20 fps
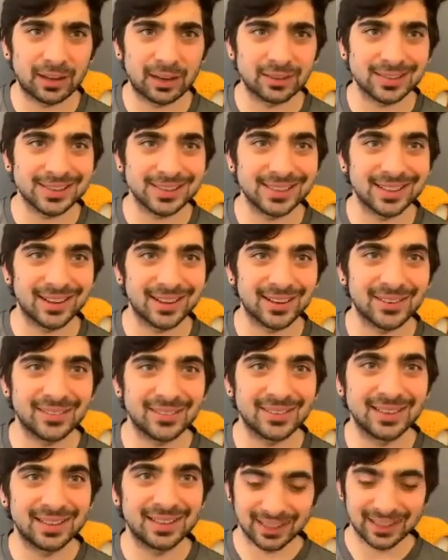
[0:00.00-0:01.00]
So
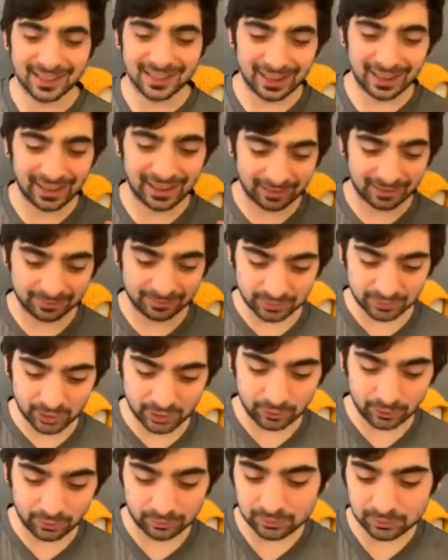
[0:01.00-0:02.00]

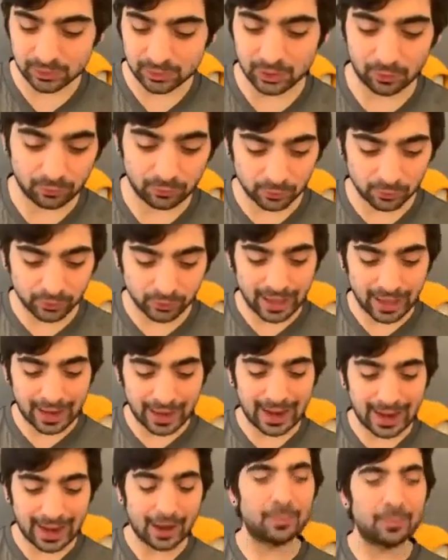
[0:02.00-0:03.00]
don't rule that
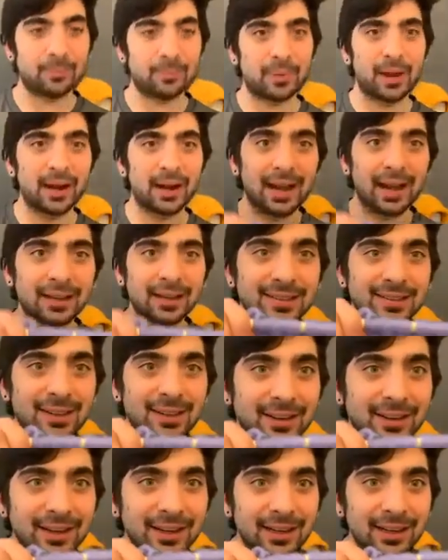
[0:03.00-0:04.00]
out. But I
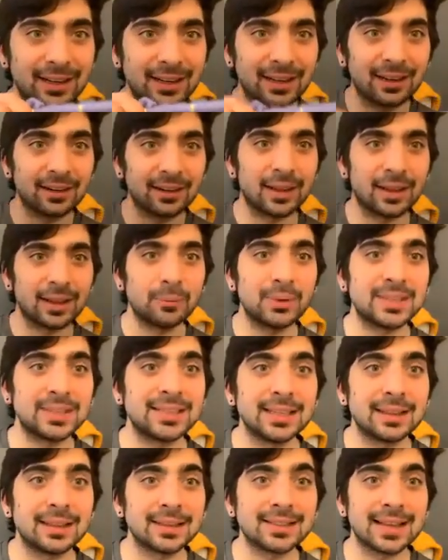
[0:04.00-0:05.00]
started it here. Can we see
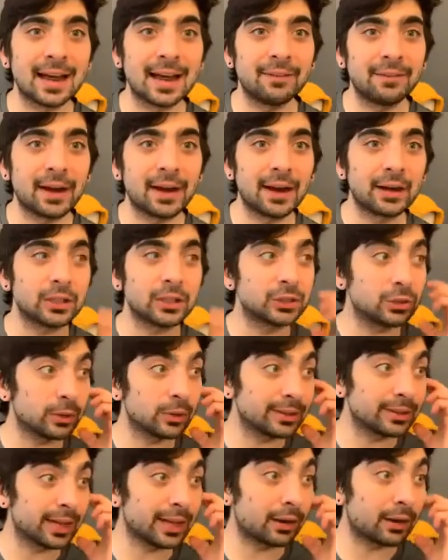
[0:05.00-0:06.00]
the sapphire? Sure,
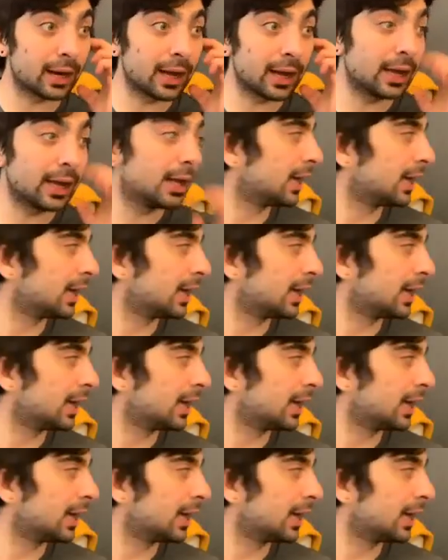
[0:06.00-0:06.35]
Tara.